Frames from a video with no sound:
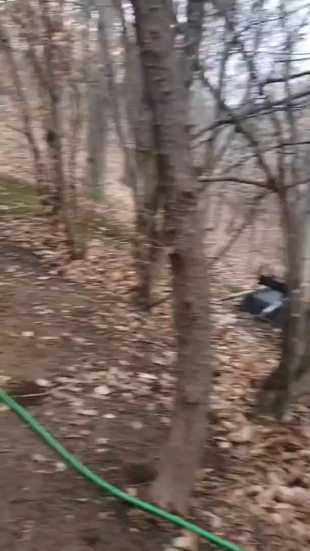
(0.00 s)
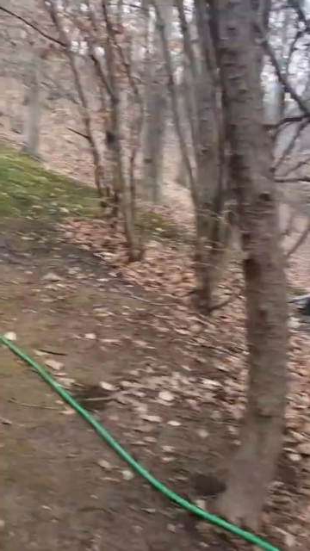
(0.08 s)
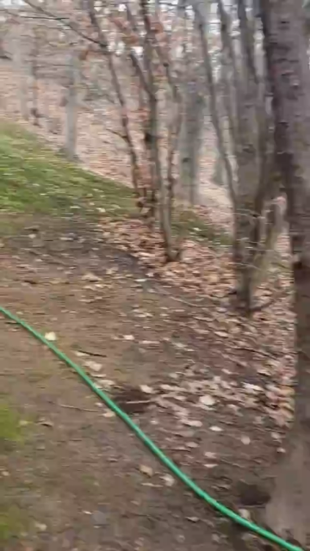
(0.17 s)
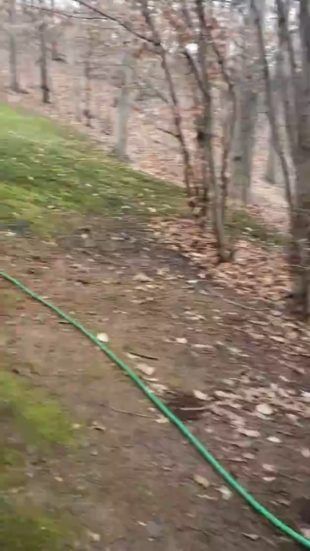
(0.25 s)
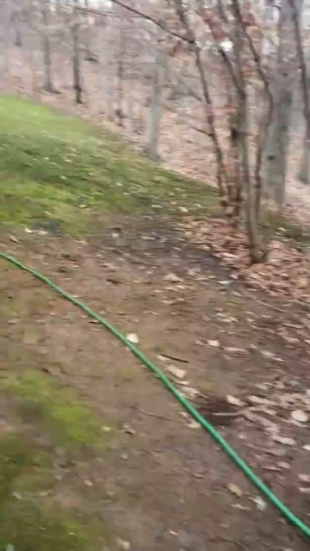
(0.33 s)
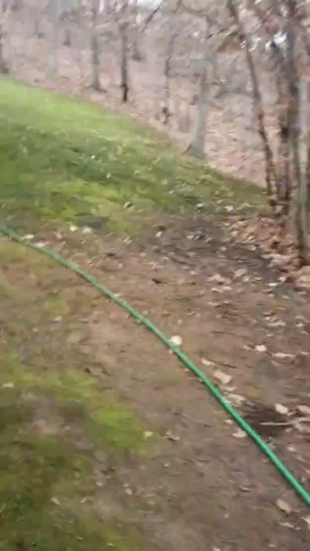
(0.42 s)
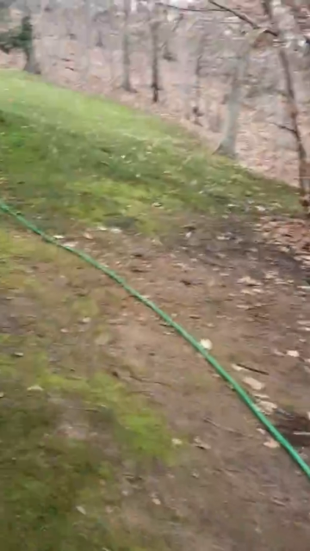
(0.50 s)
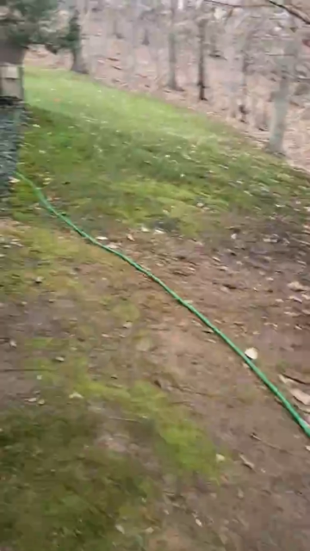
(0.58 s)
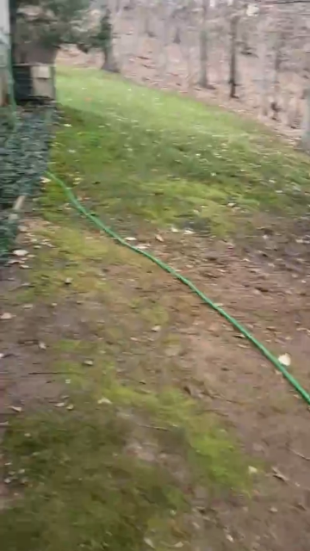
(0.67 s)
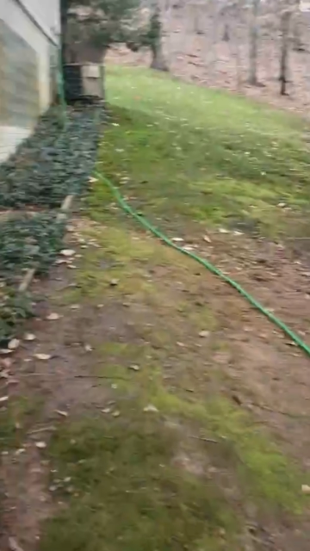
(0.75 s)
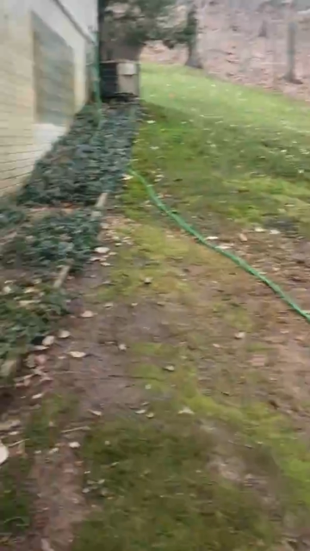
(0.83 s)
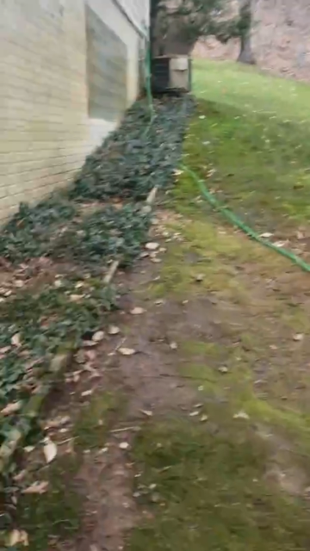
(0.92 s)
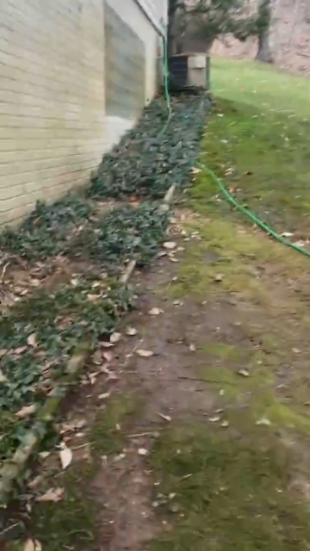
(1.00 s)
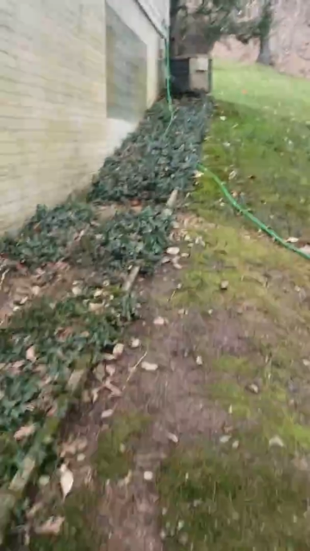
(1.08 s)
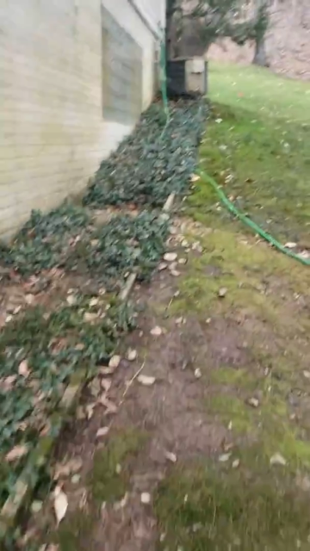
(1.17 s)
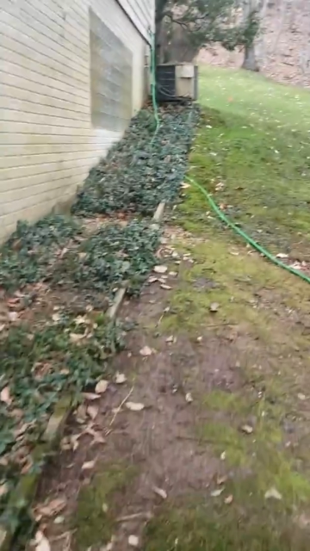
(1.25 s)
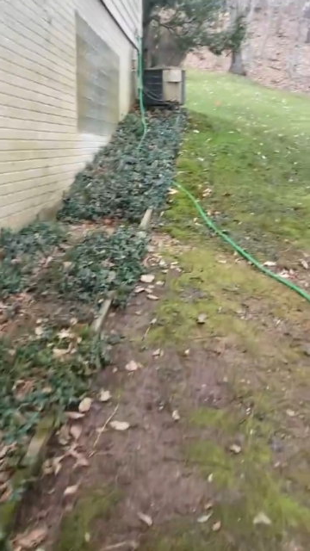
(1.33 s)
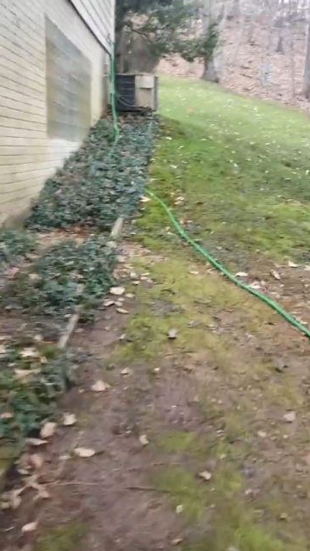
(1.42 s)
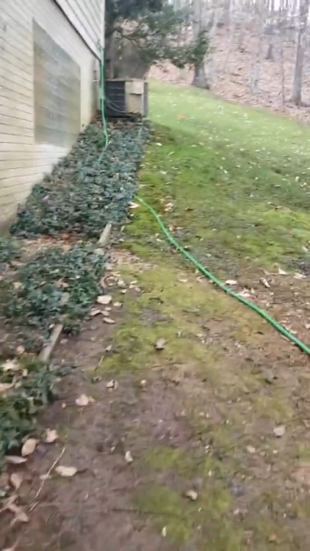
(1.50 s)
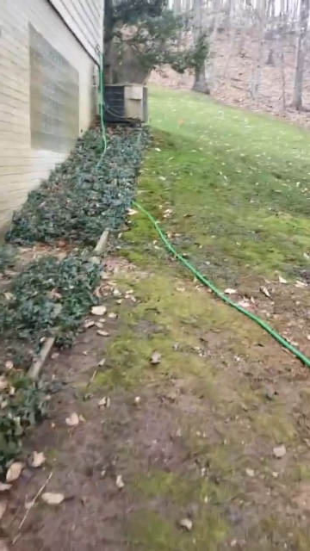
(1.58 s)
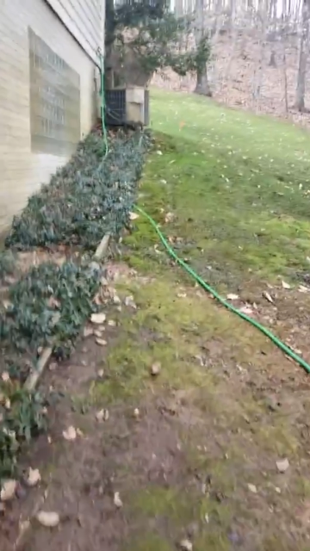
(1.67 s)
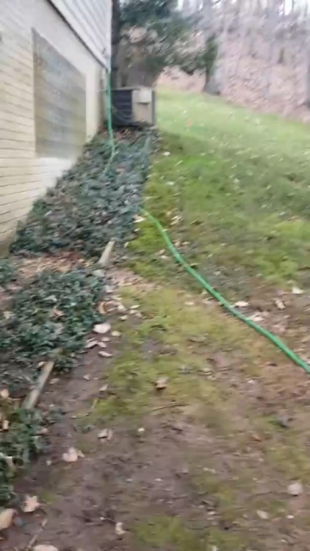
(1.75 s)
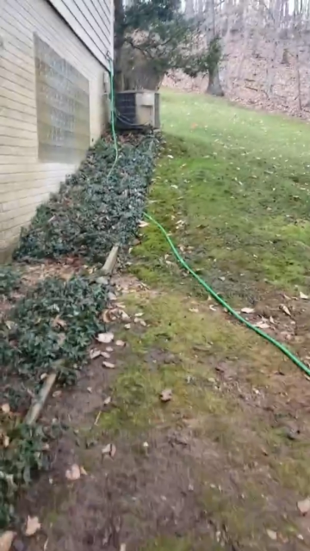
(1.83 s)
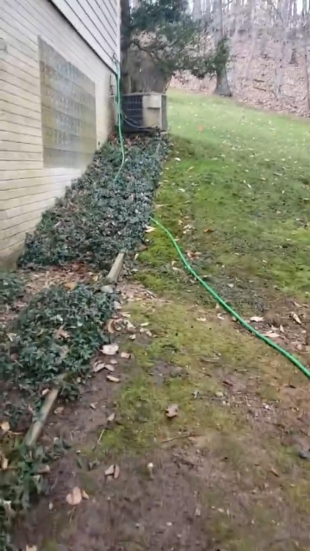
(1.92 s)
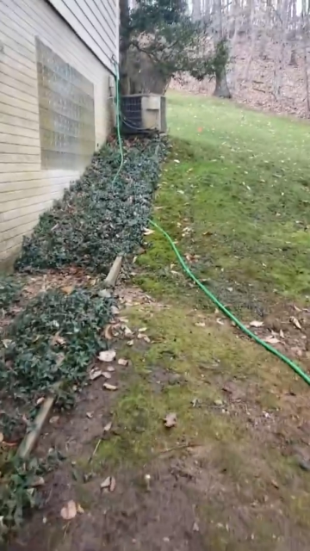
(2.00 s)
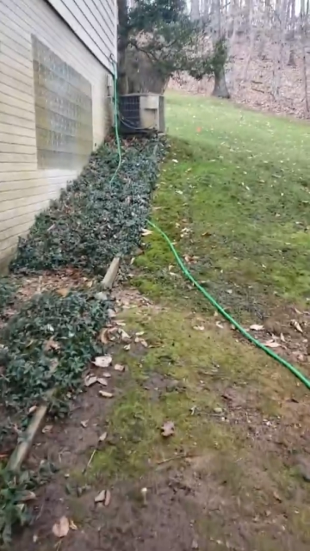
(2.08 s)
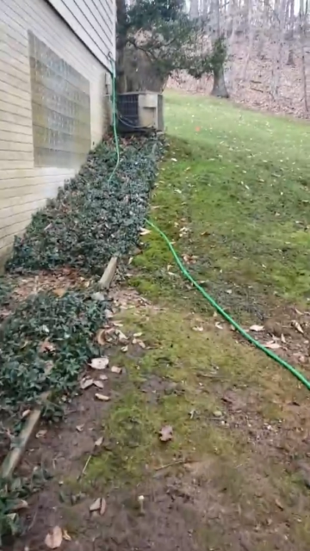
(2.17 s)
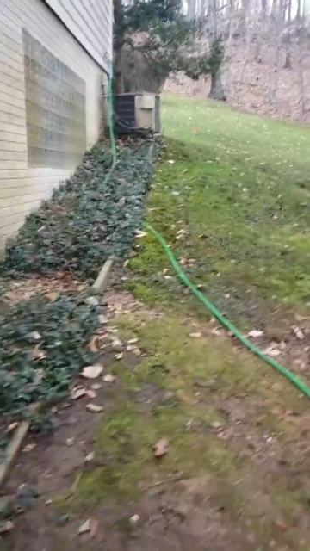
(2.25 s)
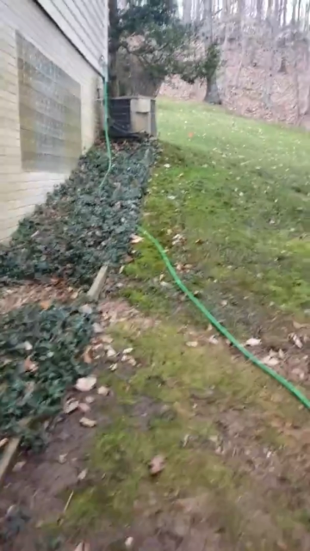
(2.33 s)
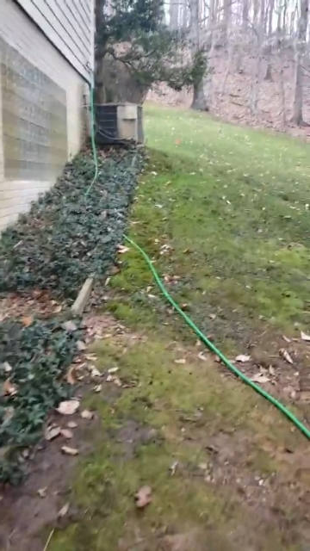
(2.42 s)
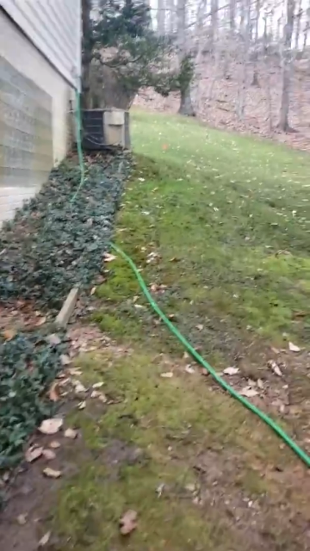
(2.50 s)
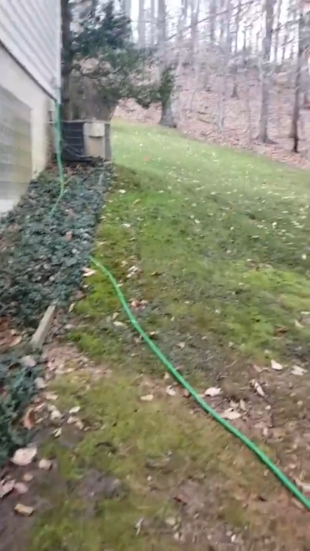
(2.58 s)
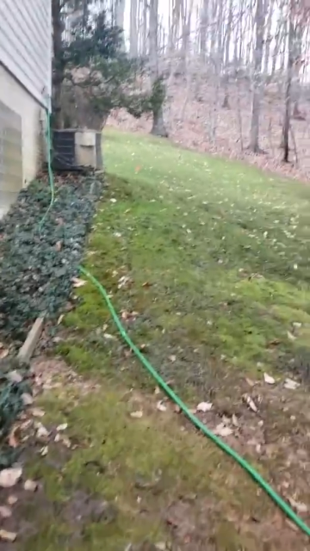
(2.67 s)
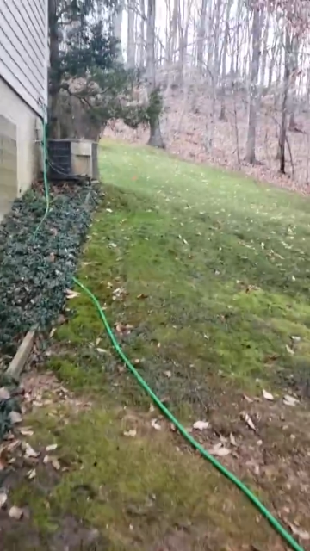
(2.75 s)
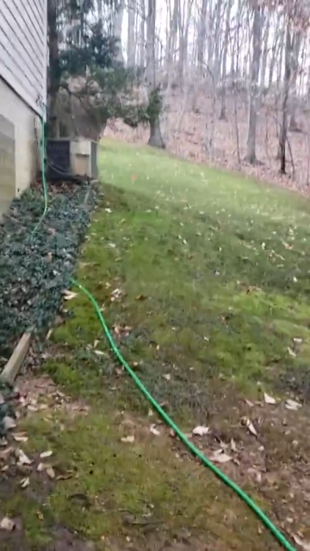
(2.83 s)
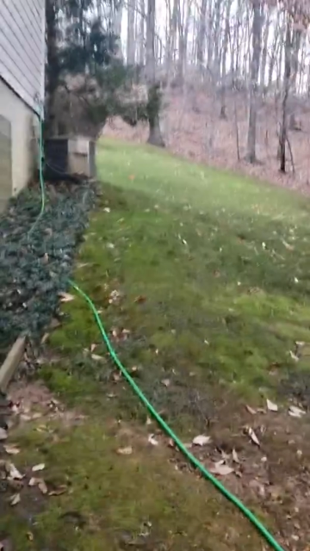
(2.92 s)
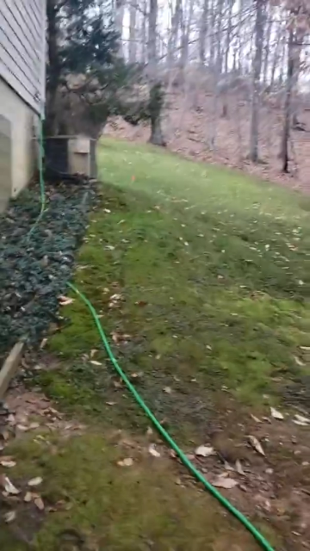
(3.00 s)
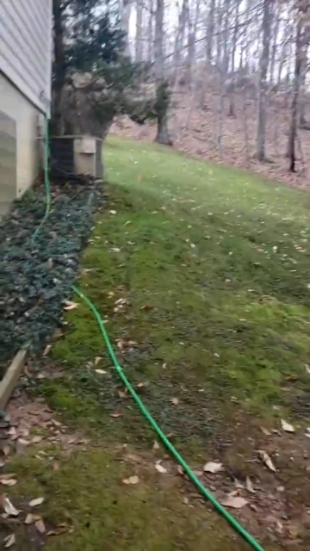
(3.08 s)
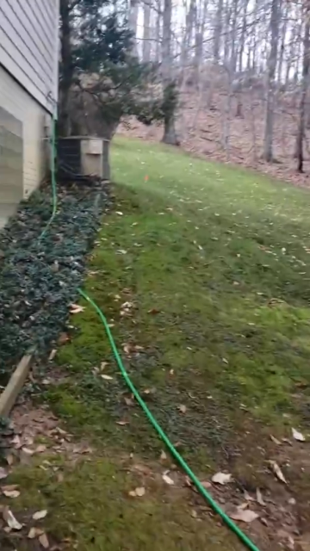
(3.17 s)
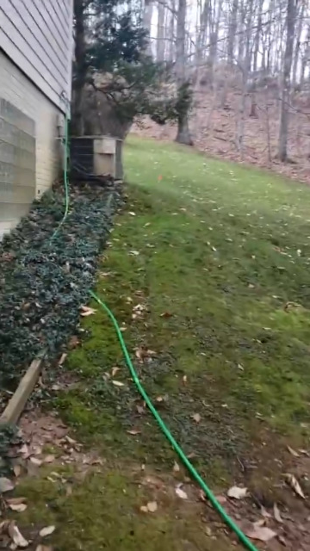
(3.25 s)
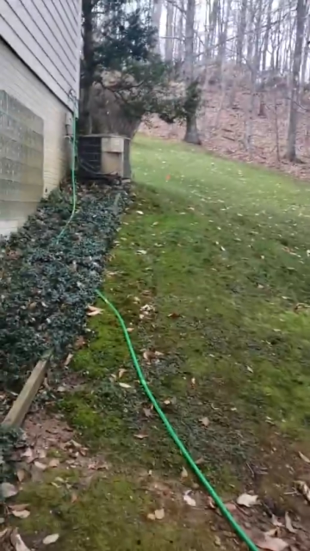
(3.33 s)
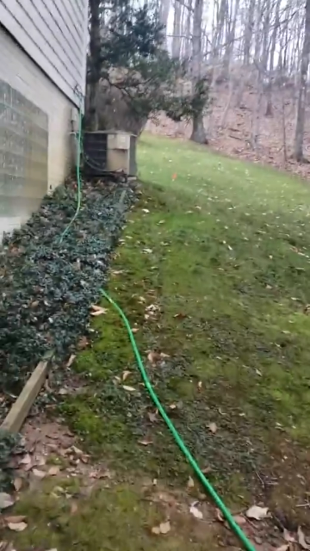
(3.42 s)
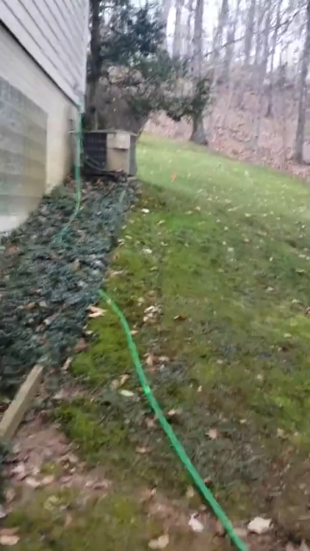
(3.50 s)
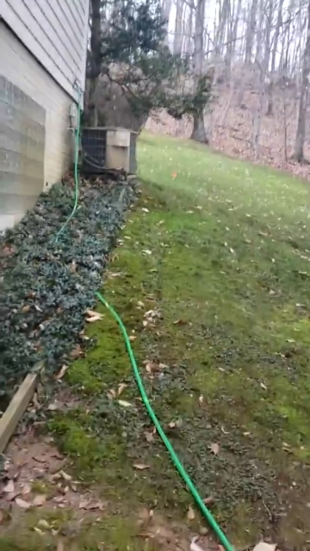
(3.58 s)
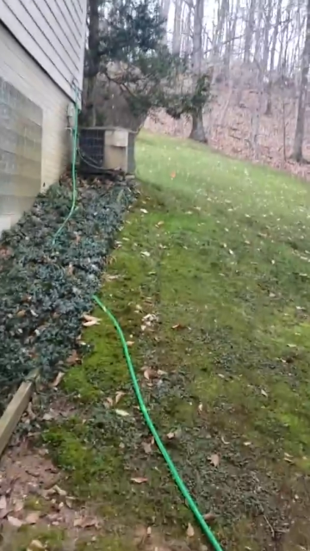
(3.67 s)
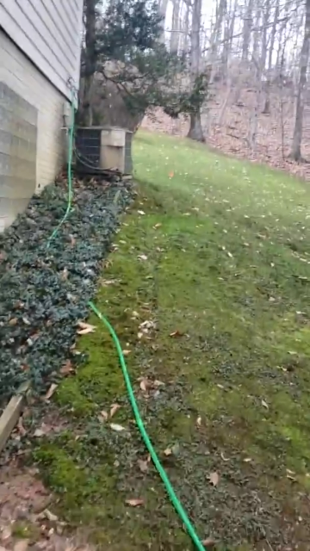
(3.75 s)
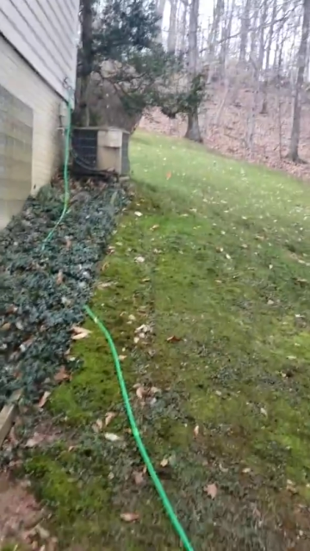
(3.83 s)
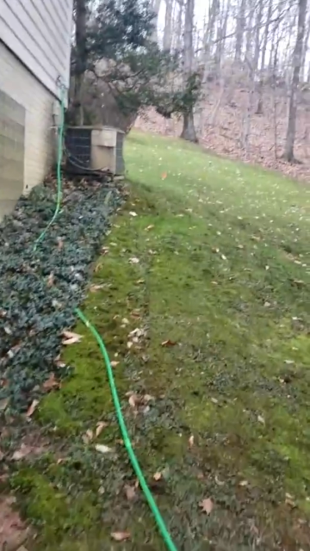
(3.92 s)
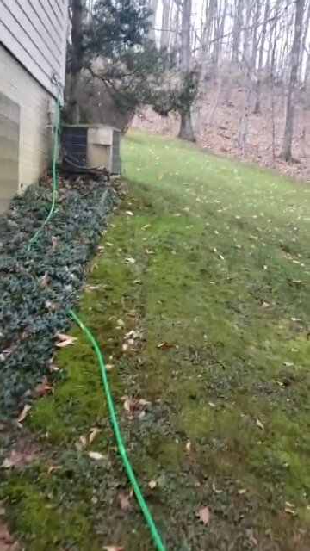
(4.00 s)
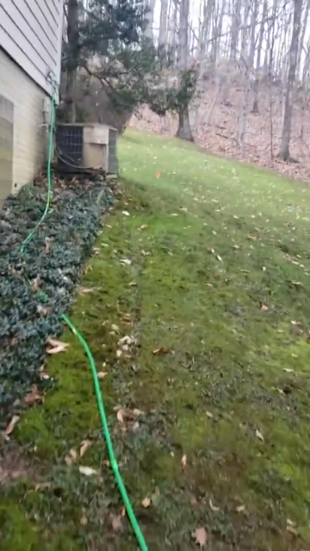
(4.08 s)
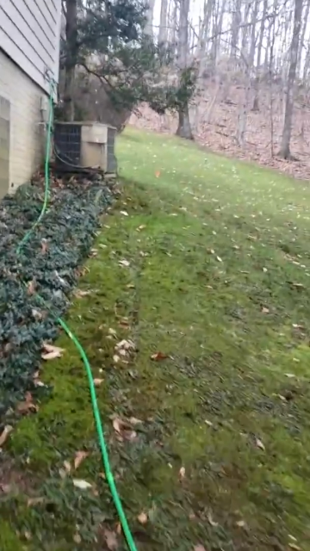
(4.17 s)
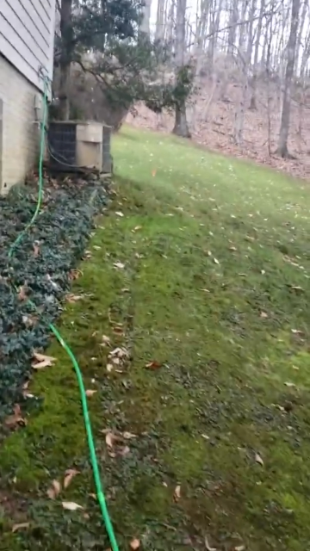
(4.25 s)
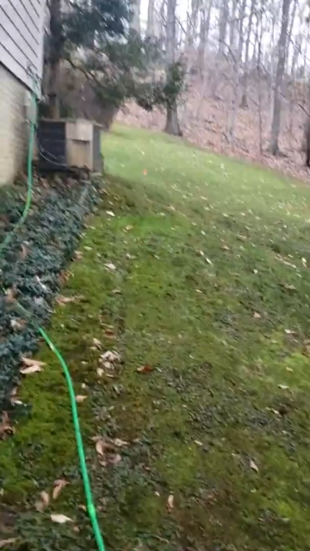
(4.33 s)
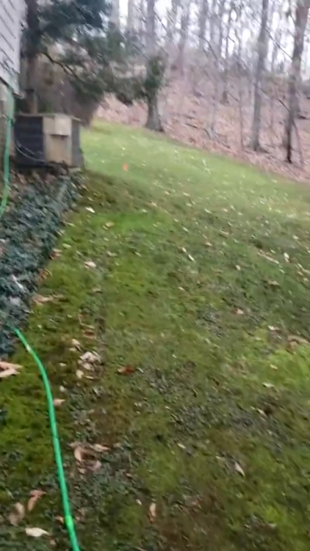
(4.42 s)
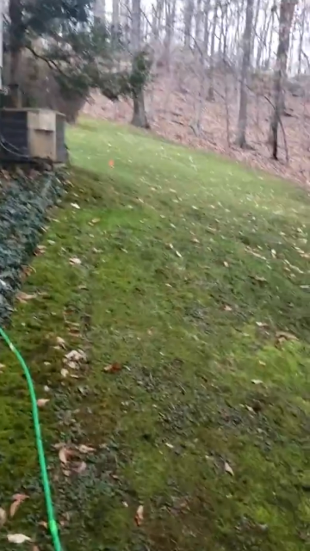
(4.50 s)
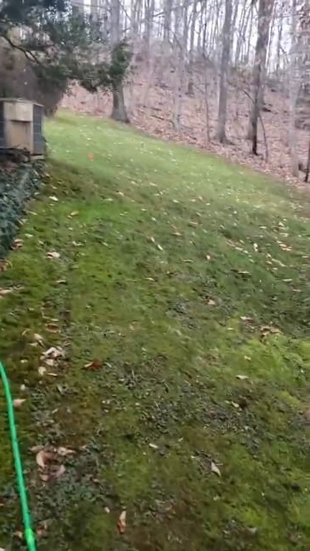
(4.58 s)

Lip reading: No face is visible, so there are no lips to read.